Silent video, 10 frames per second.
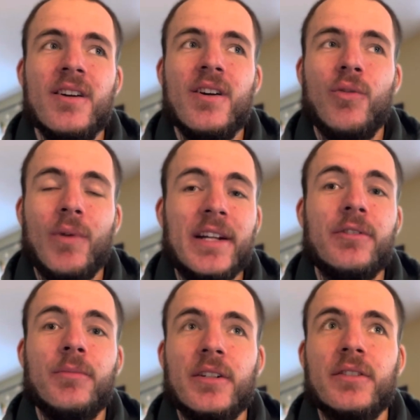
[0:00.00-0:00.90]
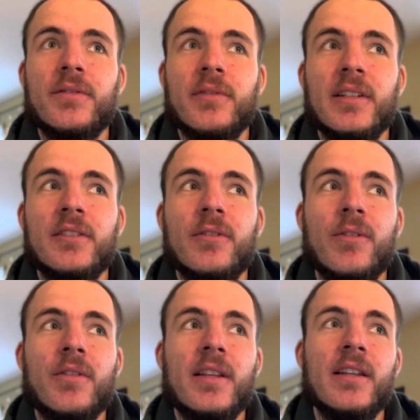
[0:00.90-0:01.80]
way too much for this
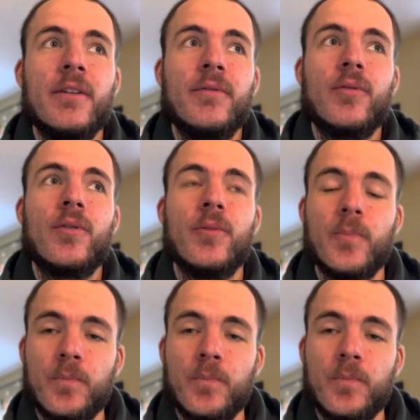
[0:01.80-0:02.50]
earth, and therefore